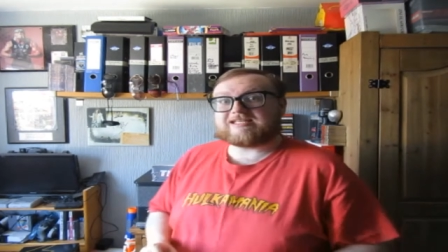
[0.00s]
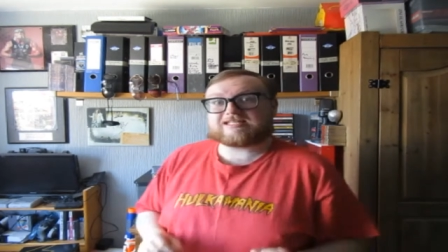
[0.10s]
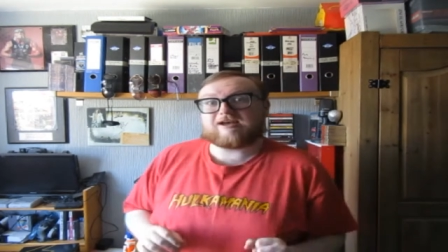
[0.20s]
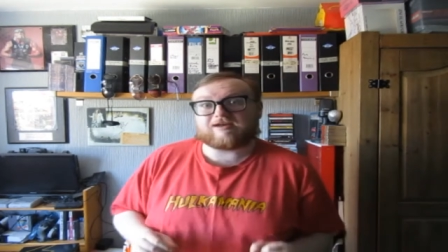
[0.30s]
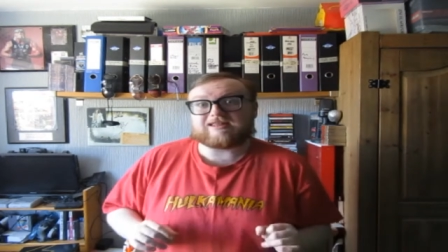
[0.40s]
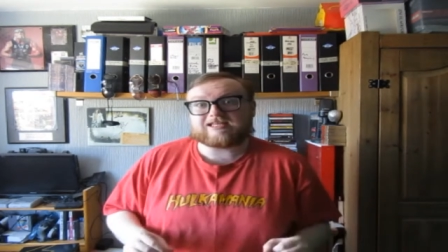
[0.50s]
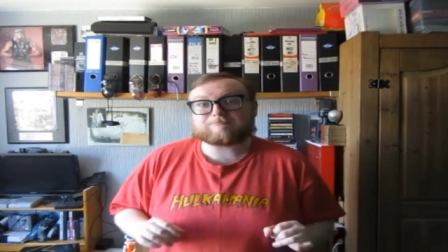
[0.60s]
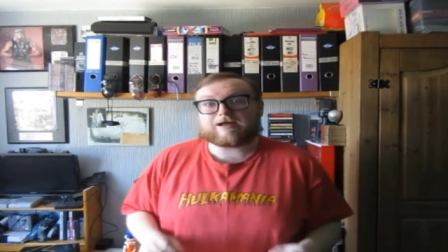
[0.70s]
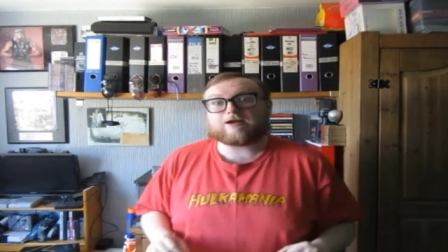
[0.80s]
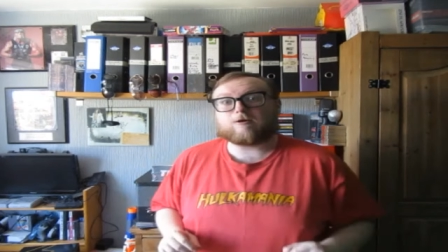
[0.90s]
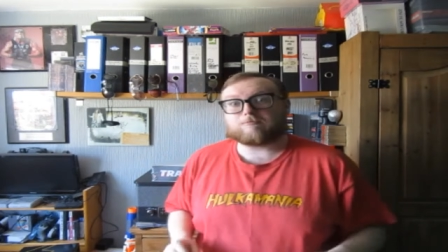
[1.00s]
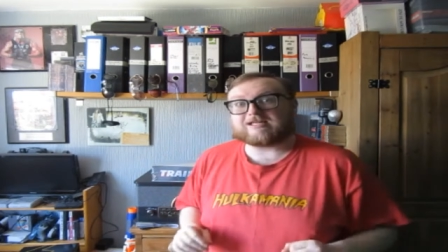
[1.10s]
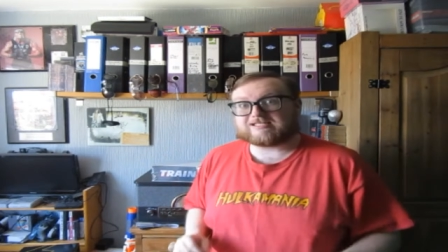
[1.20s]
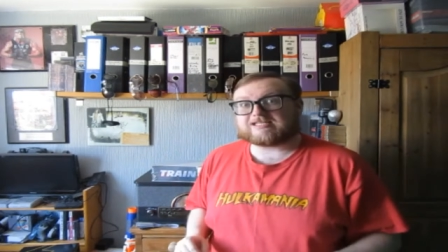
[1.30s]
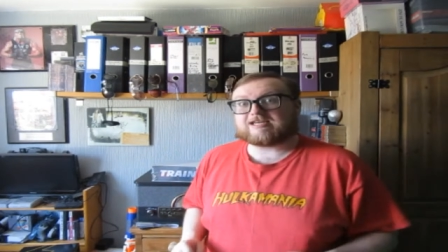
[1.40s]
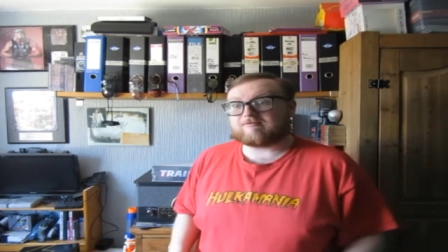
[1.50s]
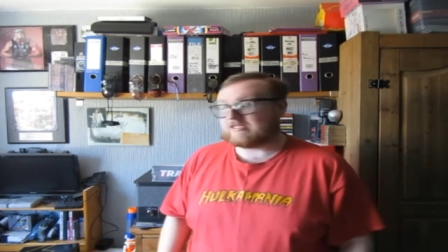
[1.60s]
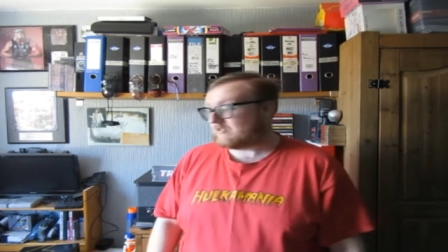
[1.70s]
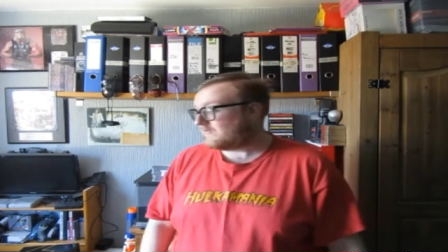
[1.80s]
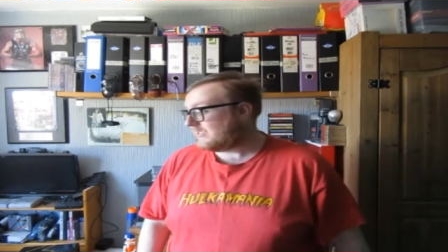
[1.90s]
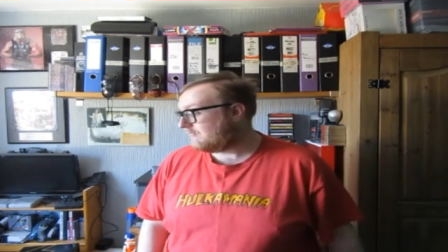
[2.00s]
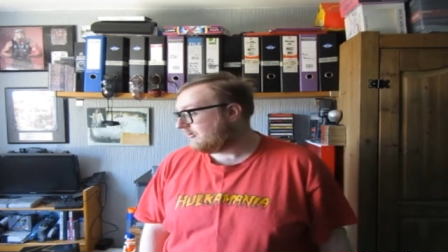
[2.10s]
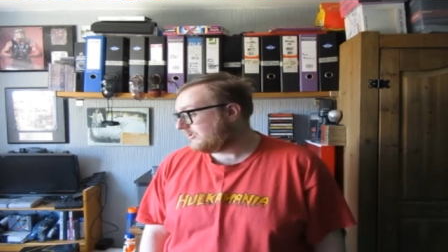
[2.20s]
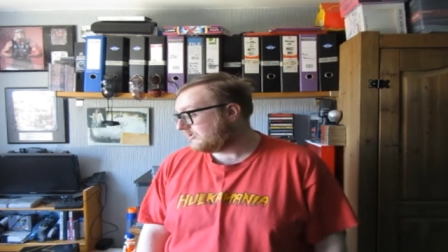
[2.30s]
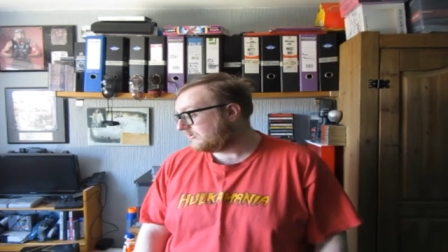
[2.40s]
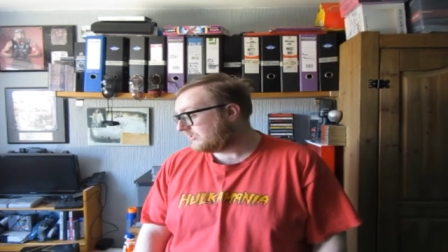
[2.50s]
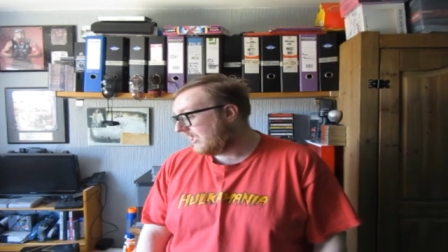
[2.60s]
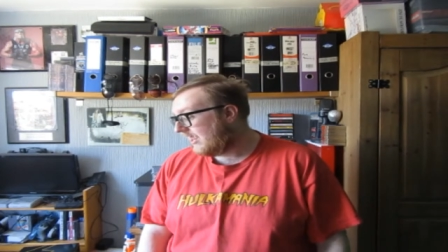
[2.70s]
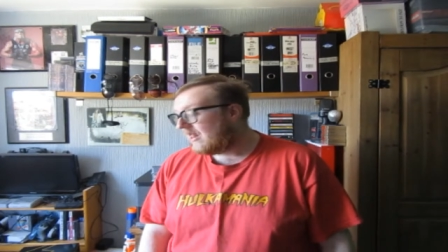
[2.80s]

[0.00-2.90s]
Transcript: is there in this pack opening series of celebrations?